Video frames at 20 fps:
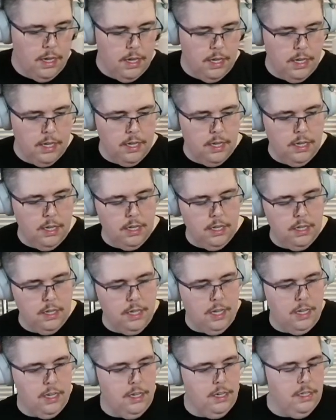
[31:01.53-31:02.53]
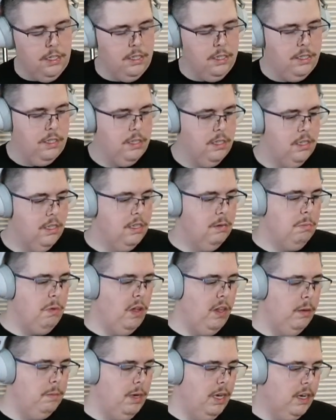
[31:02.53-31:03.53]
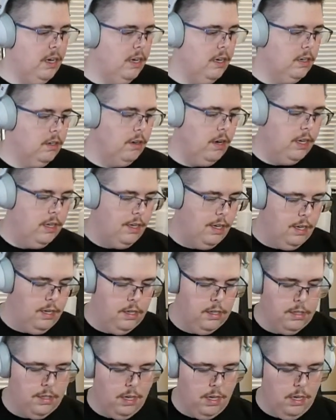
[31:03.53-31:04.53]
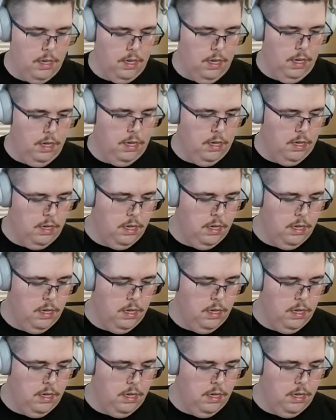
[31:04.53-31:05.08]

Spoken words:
and that is Polymaker Great ASA,